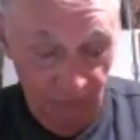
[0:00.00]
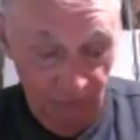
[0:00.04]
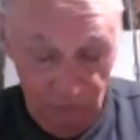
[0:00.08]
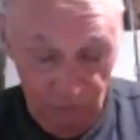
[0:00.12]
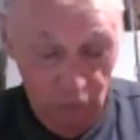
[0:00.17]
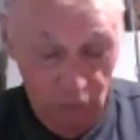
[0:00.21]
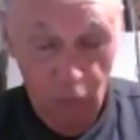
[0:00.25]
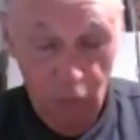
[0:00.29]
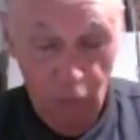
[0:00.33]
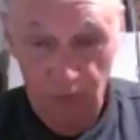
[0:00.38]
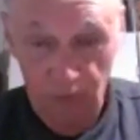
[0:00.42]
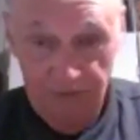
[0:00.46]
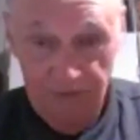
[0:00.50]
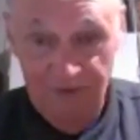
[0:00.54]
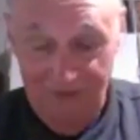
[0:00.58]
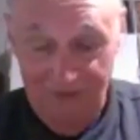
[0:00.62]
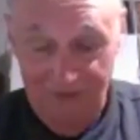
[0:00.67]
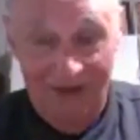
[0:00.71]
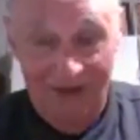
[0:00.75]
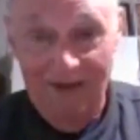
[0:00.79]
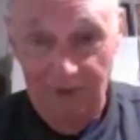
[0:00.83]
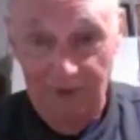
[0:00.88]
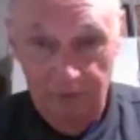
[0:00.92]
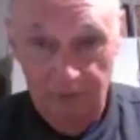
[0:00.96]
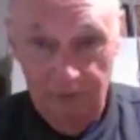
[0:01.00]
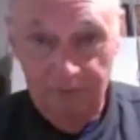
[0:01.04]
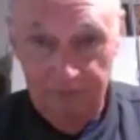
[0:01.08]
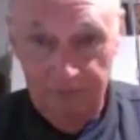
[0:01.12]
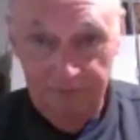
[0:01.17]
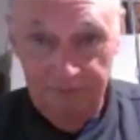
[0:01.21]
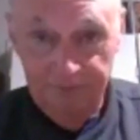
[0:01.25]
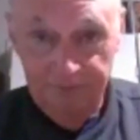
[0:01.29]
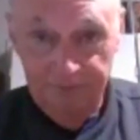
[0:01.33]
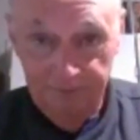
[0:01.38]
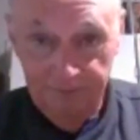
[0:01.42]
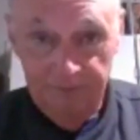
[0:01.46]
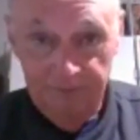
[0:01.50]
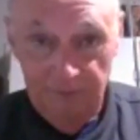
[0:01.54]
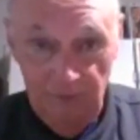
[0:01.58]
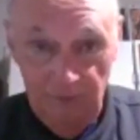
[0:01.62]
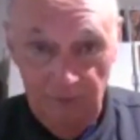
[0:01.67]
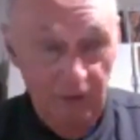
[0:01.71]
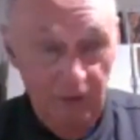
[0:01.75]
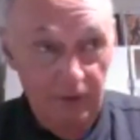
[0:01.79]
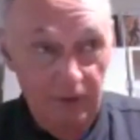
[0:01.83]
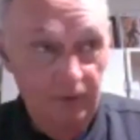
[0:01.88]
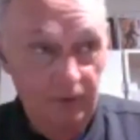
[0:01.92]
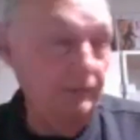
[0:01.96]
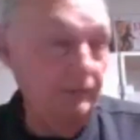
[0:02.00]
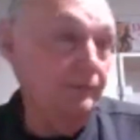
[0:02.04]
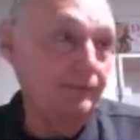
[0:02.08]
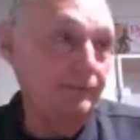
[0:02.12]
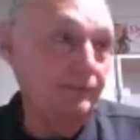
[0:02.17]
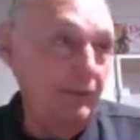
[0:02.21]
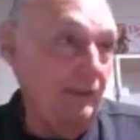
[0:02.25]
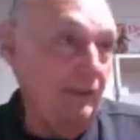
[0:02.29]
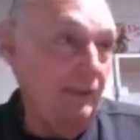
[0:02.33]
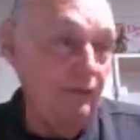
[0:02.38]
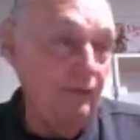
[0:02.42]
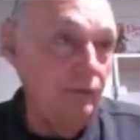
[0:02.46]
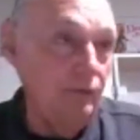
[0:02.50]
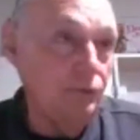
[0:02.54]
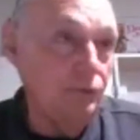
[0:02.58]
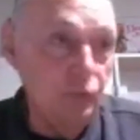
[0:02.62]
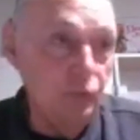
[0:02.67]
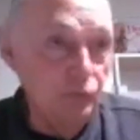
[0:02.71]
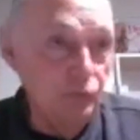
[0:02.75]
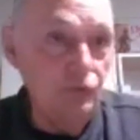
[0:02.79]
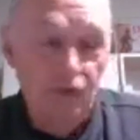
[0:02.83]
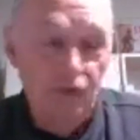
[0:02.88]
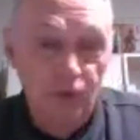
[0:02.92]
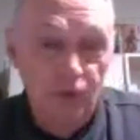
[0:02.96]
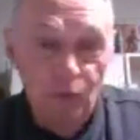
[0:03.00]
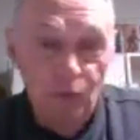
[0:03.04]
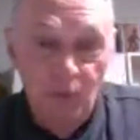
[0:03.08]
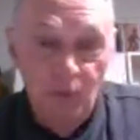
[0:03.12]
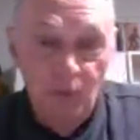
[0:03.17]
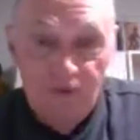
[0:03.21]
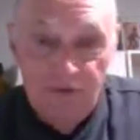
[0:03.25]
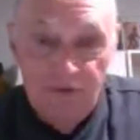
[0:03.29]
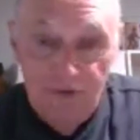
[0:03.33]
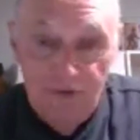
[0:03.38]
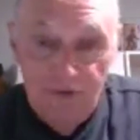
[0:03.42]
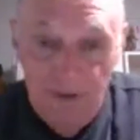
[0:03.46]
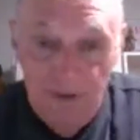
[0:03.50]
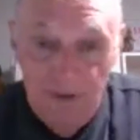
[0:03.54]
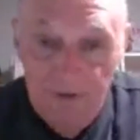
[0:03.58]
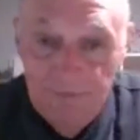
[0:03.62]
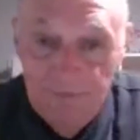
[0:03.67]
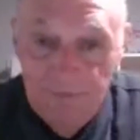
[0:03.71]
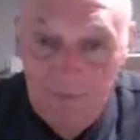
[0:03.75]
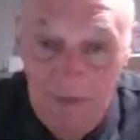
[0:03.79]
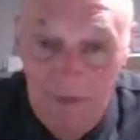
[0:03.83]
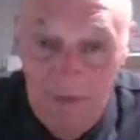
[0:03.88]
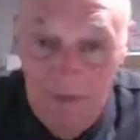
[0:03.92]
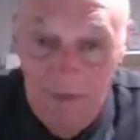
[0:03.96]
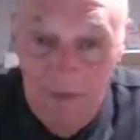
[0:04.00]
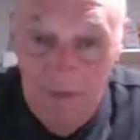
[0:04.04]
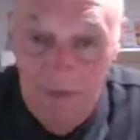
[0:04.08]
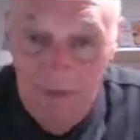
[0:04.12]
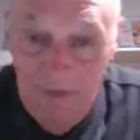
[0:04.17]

court down on a Tuesday or Wednesday night.